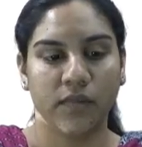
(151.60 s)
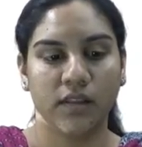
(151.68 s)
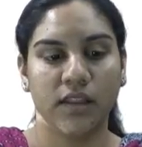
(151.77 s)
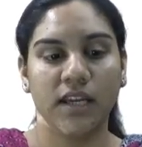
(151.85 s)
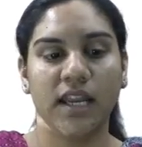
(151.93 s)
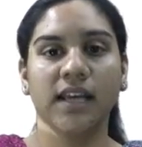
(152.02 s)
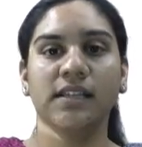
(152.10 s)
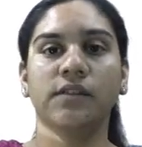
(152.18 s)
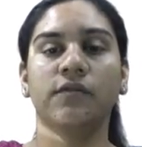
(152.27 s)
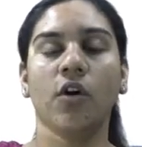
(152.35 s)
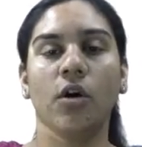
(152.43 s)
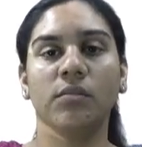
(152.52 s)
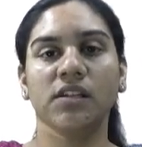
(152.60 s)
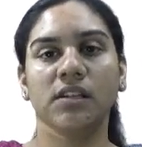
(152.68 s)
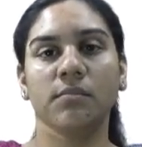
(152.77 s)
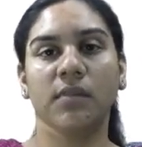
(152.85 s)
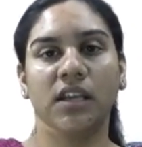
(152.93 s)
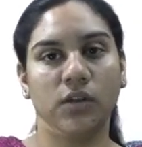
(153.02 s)
The next form is the
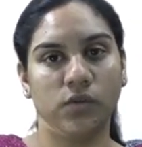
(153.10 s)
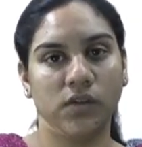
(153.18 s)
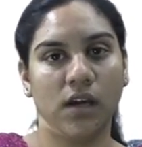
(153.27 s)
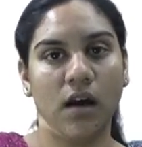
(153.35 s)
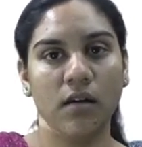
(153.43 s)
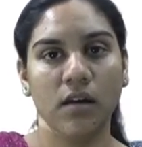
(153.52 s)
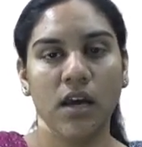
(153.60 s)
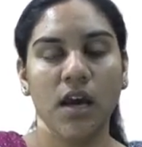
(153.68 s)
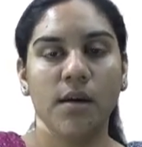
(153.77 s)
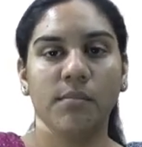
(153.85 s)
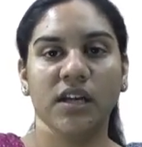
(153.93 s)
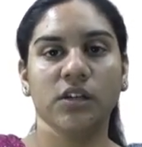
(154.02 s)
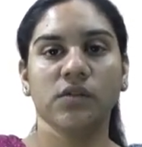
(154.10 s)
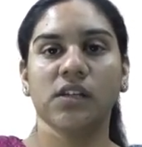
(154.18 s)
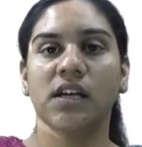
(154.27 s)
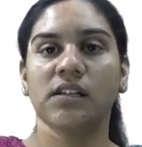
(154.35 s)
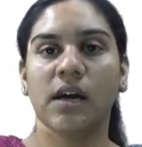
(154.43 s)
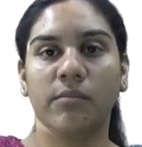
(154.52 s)
medusa.
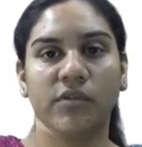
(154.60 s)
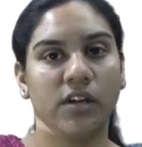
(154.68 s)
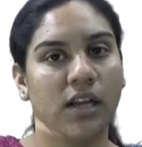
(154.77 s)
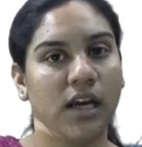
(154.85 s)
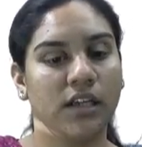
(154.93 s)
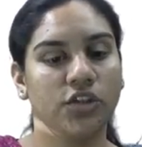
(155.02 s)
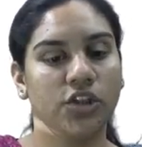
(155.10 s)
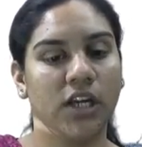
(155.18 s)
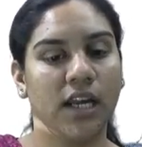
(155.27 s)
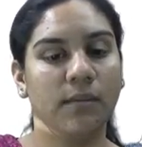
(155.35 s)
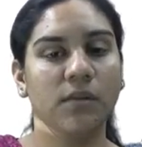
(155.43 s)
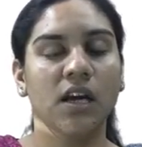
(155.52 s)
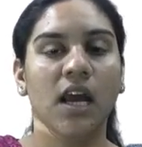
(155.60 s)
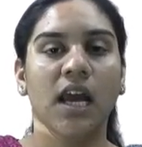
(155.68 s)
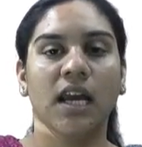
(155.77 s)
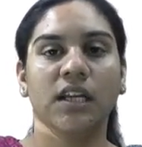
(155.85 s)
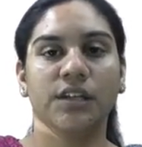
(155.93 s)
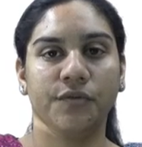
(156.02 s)
Medusa is umbrella in shape,
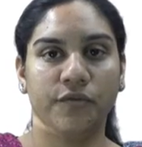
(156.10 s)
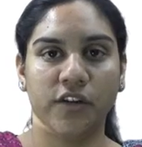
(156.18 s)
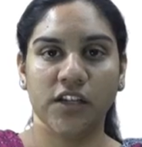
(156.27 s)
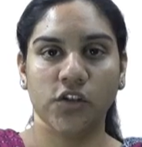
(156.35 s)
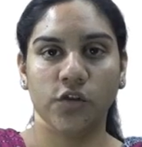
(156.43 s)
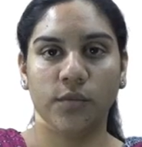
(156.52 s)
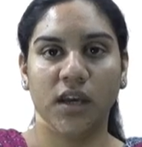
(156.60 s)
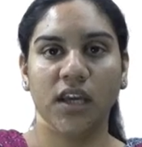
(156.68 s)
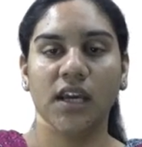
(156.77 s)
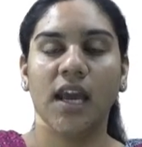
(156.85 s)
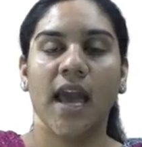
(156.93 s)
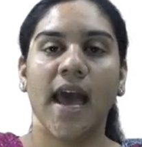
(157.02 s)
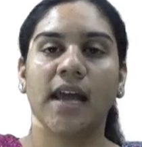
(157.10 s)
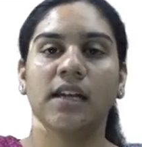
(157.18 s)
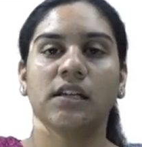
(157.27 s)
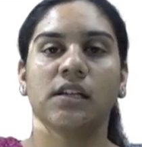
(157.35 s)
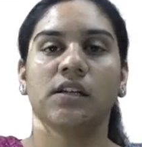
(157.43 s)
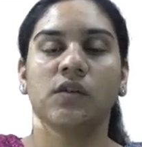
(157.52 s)
it is free swimming and
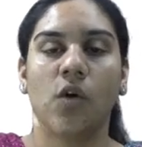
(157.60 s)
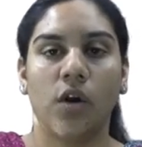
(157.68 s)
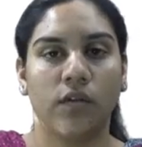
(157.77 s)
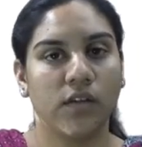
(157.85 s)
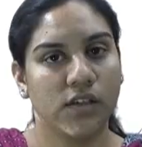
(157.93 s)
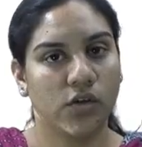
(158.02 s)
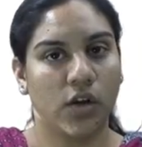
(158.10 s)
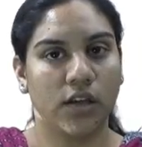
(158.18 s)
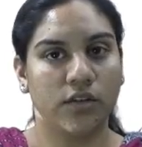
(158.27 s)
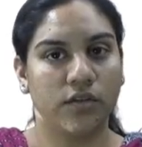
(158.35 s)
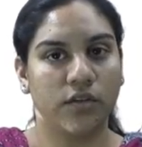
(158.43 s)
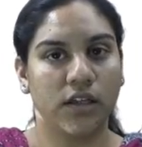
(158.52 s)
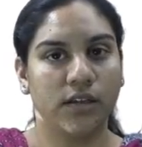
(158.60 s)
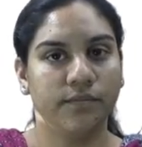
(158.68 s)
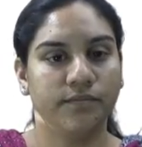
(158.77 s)
it is always solitary.